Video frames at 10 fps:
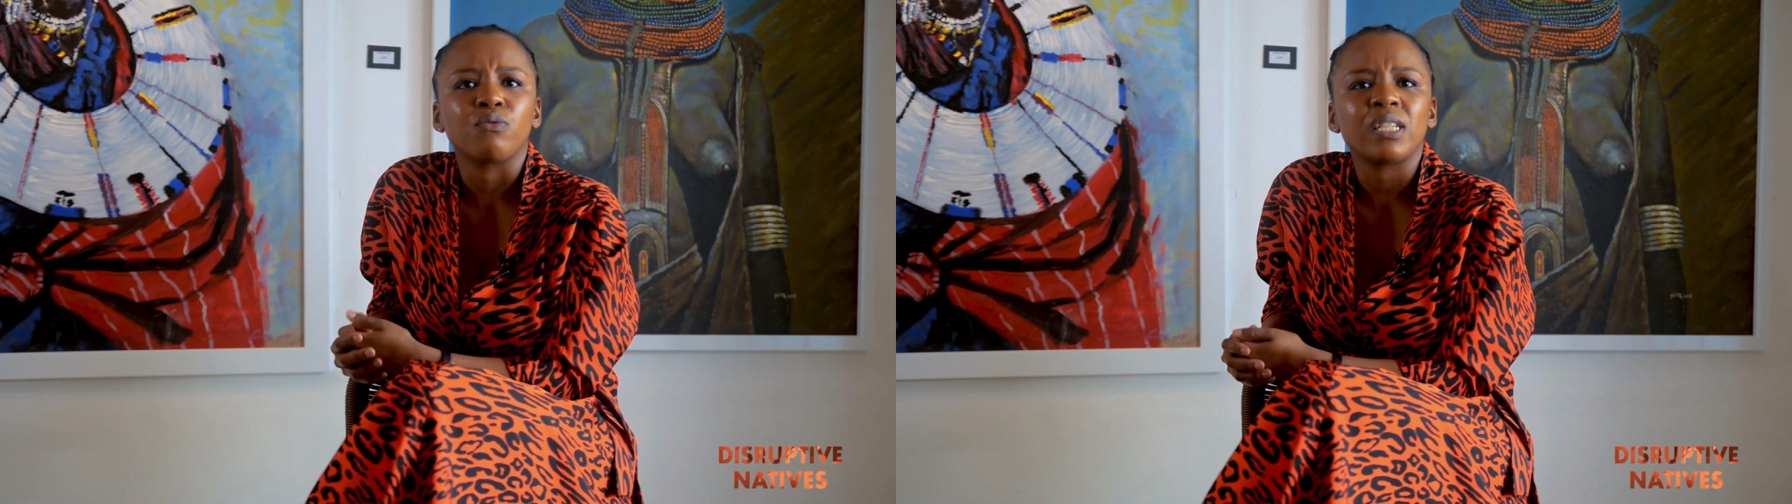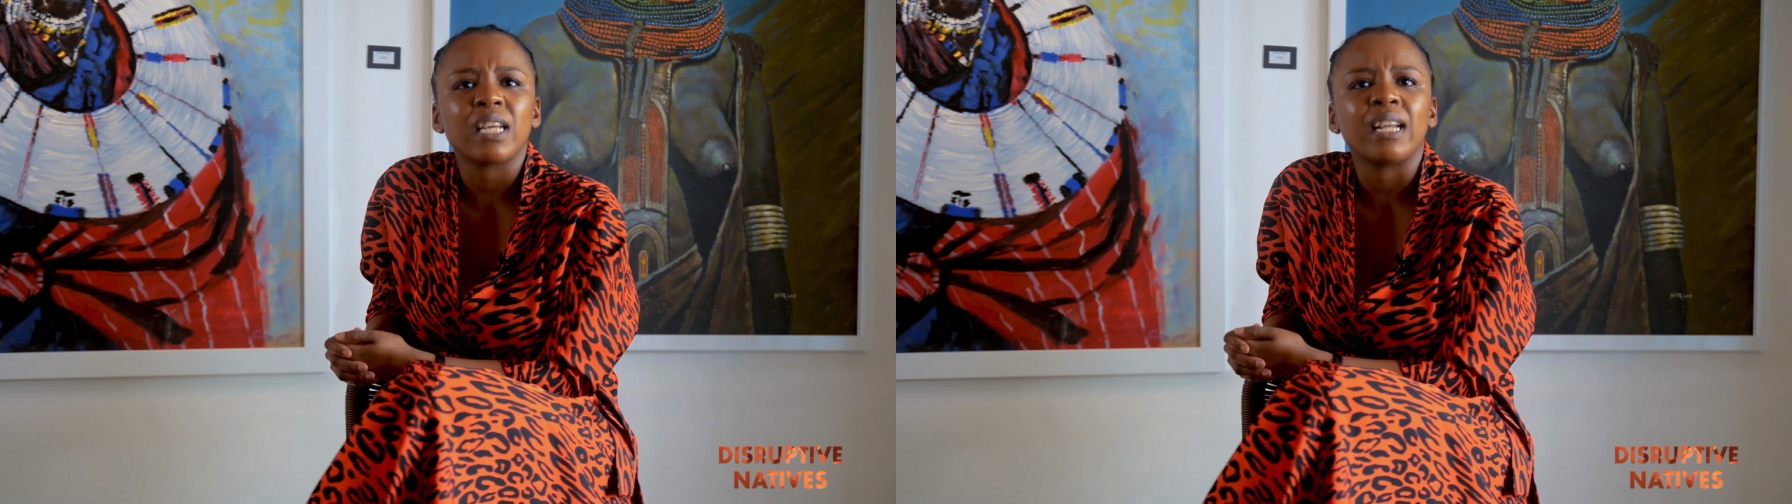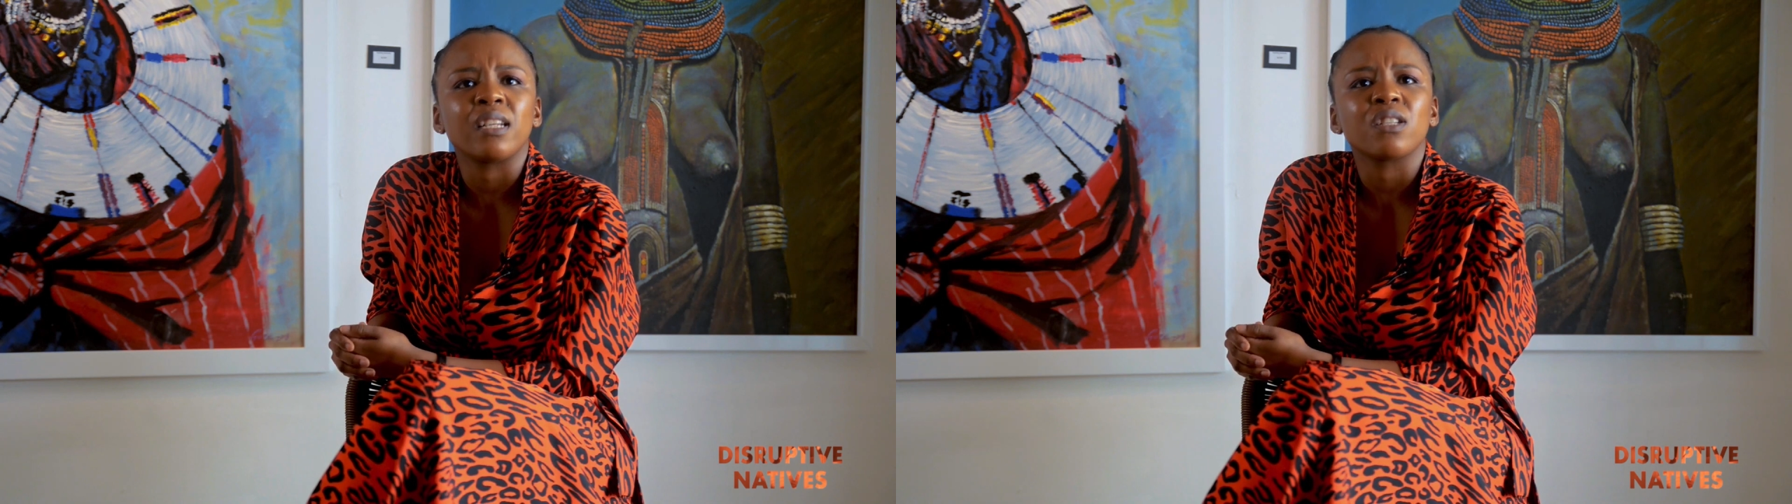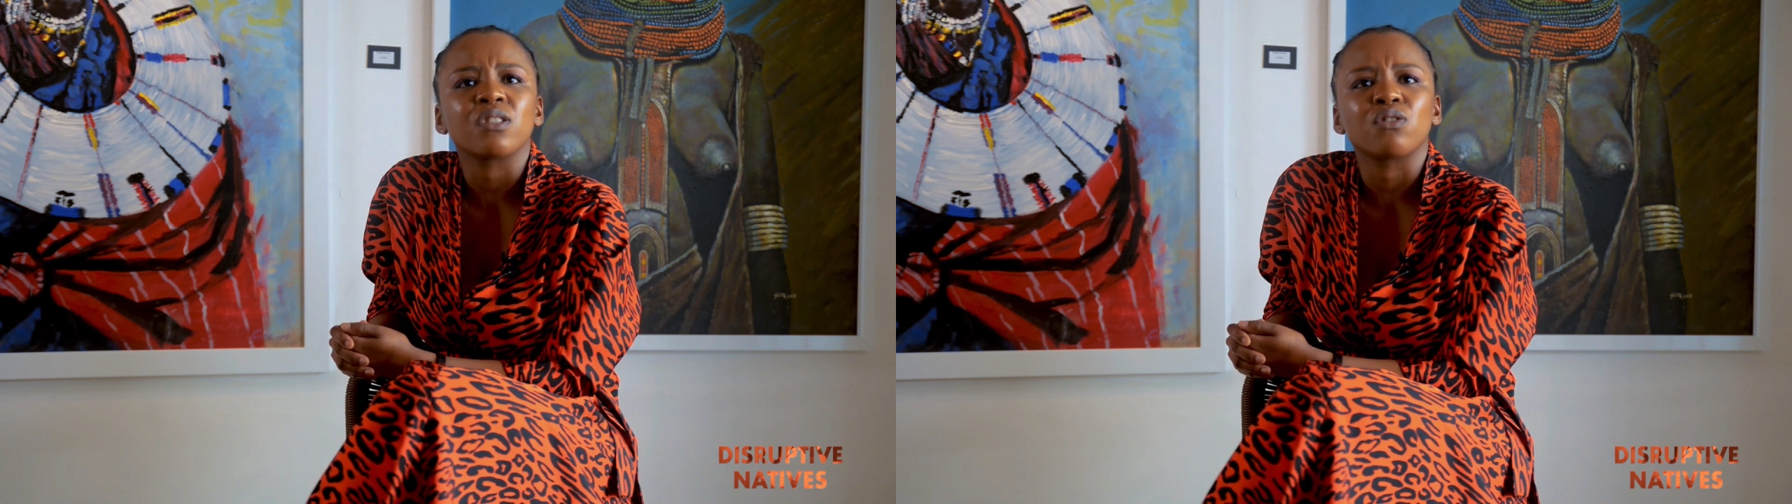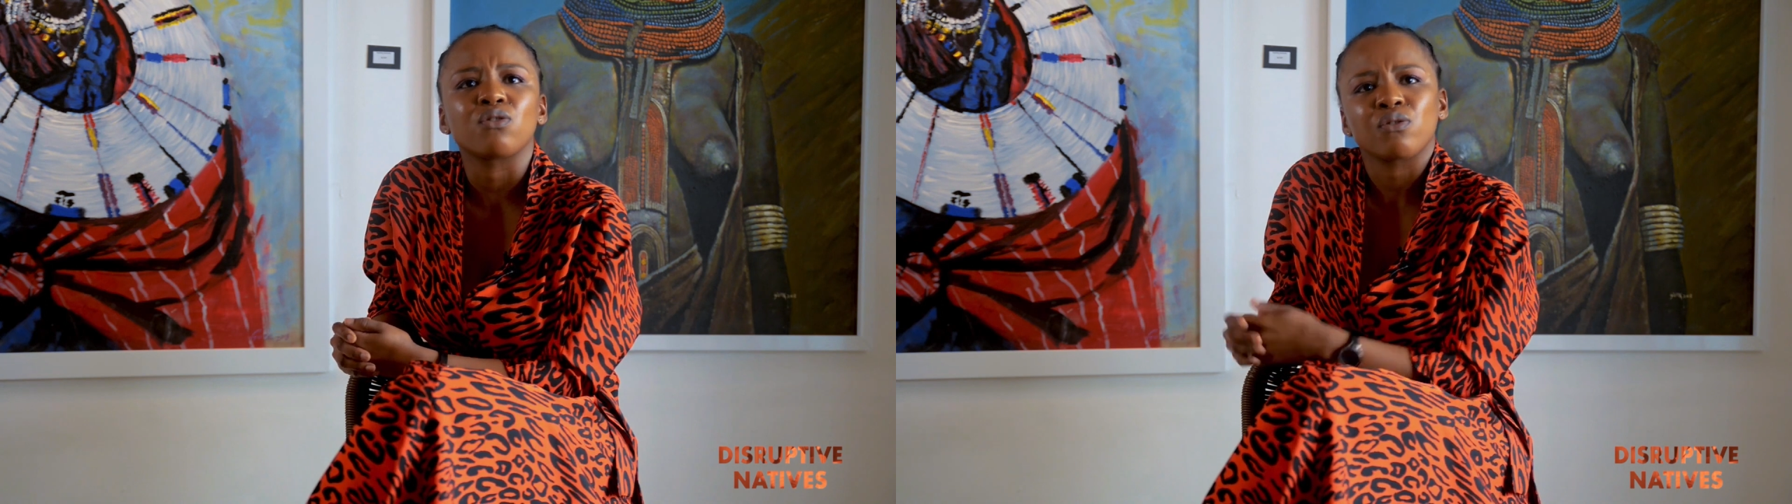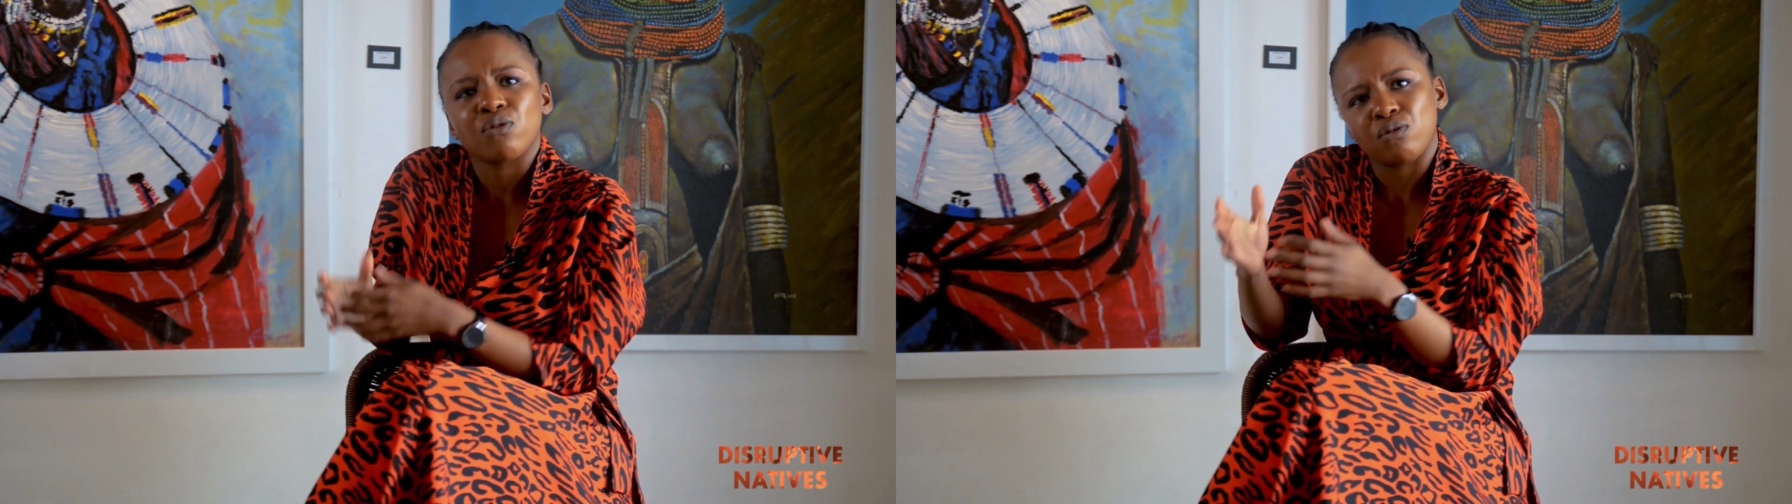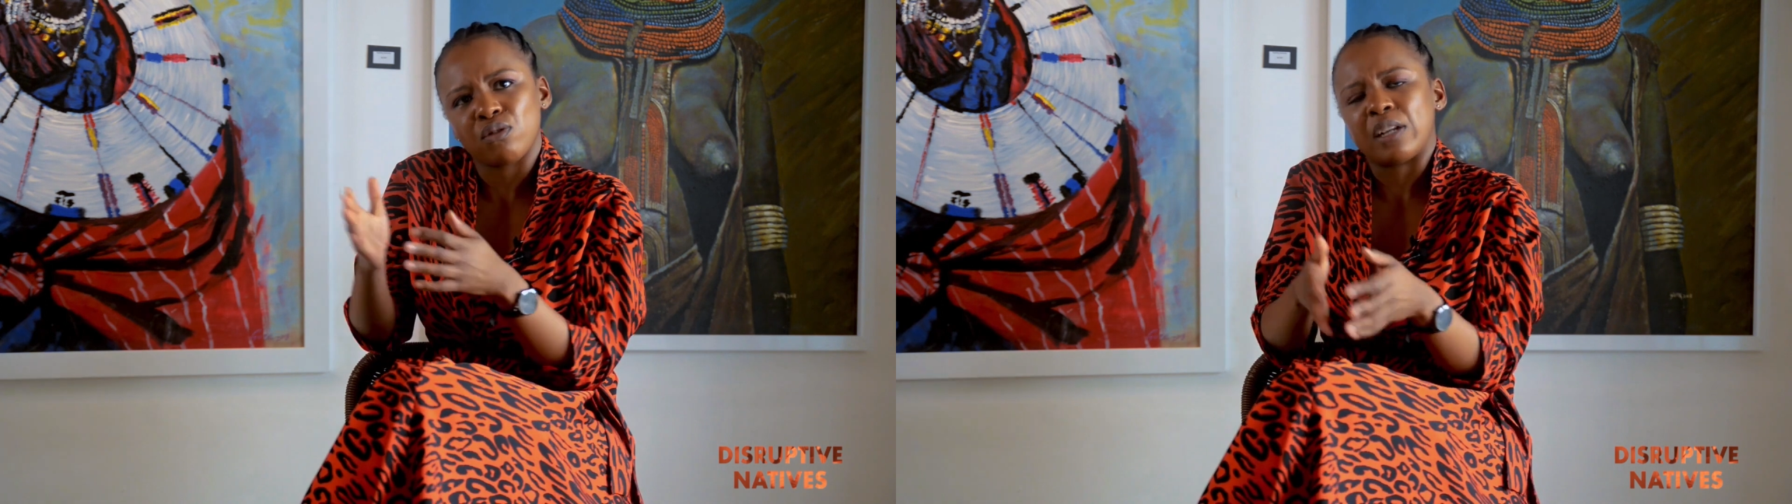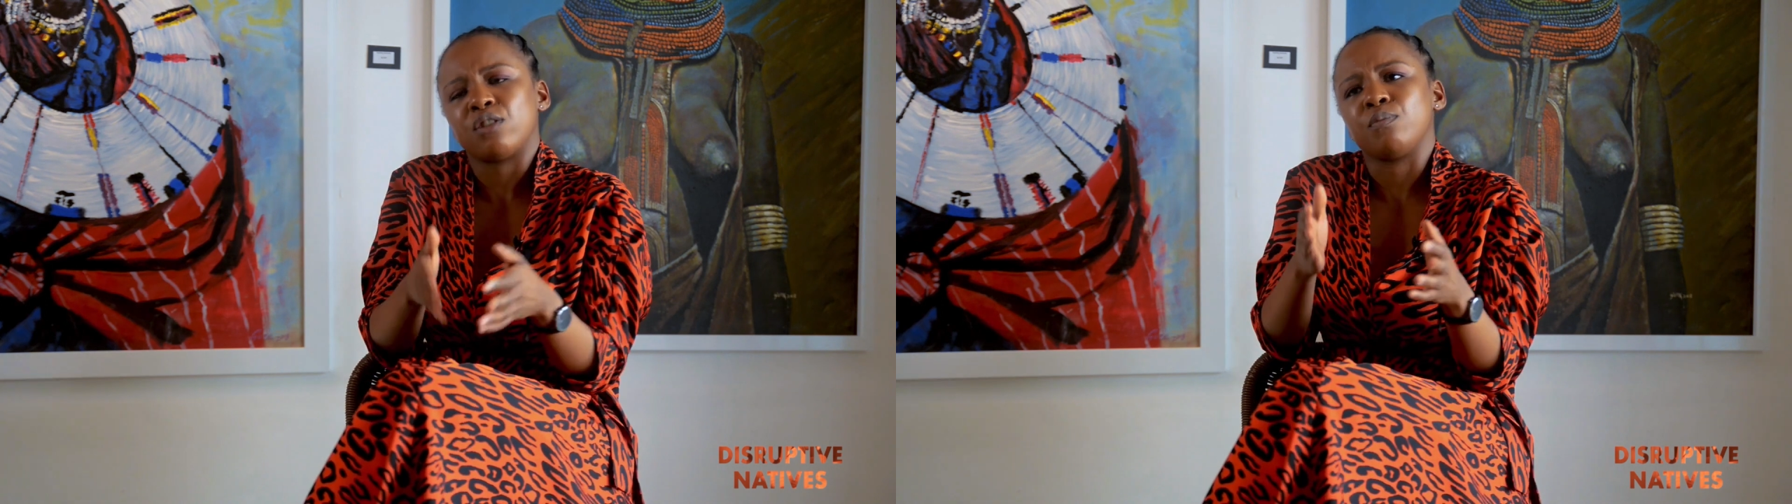retailers and
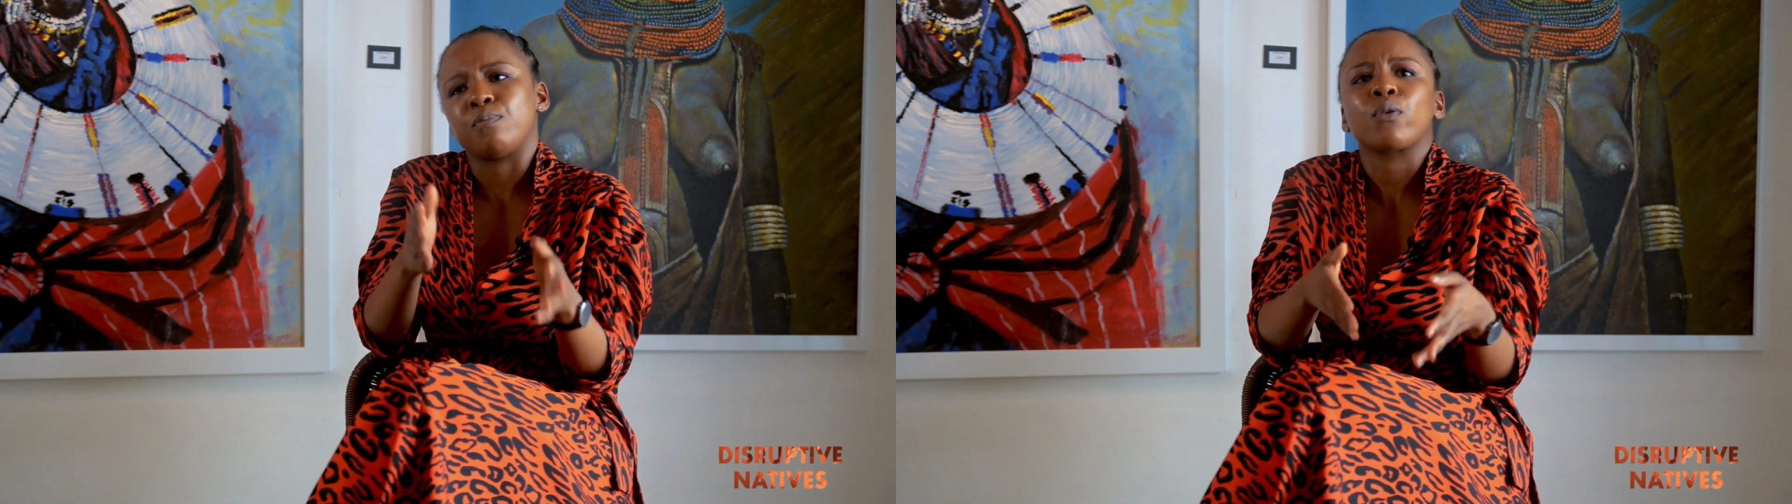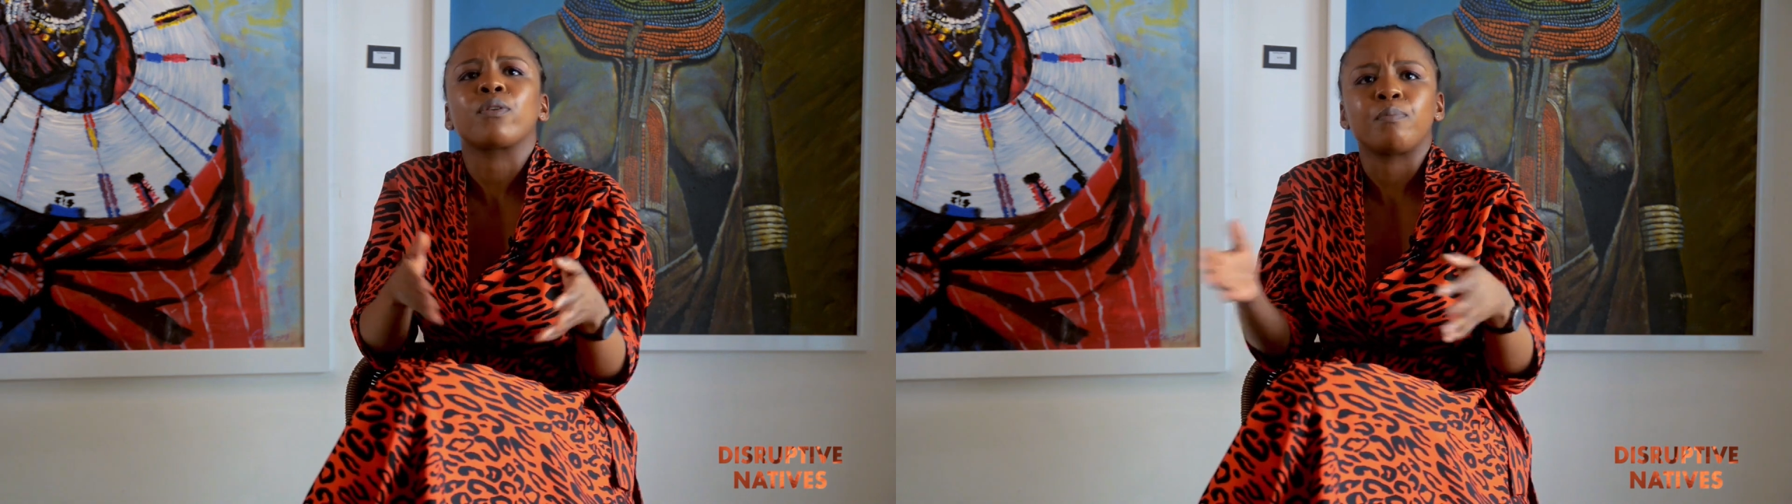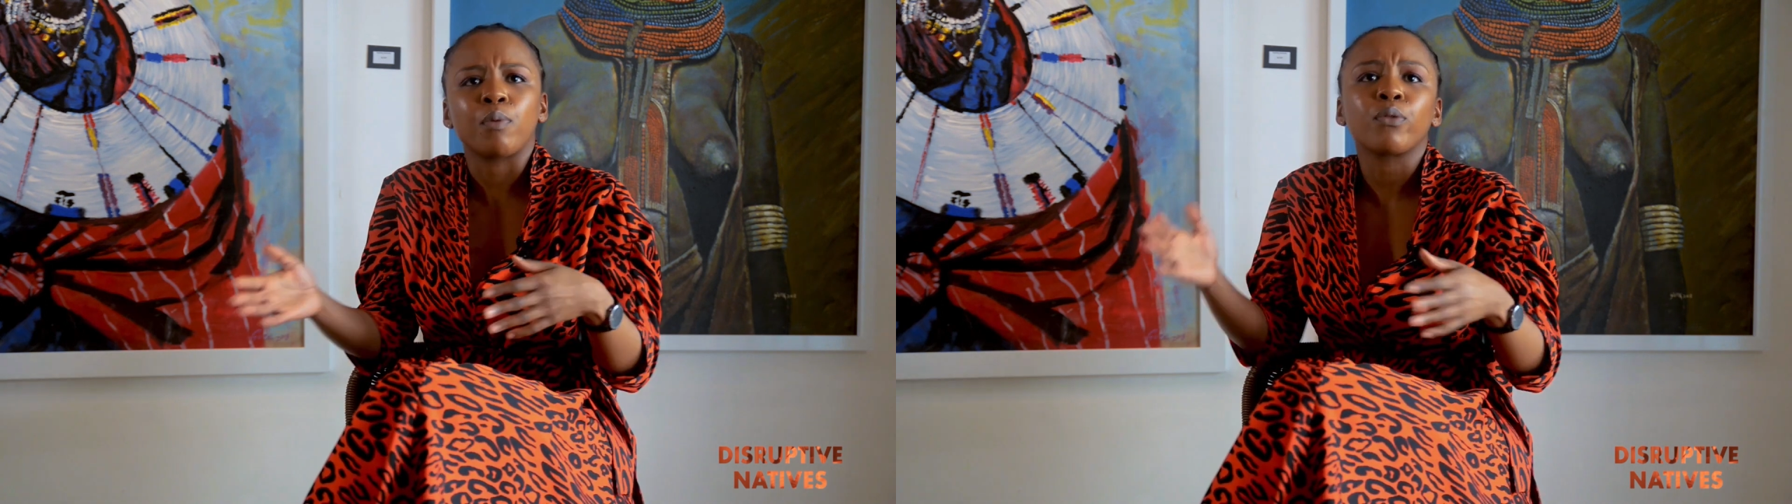try to broker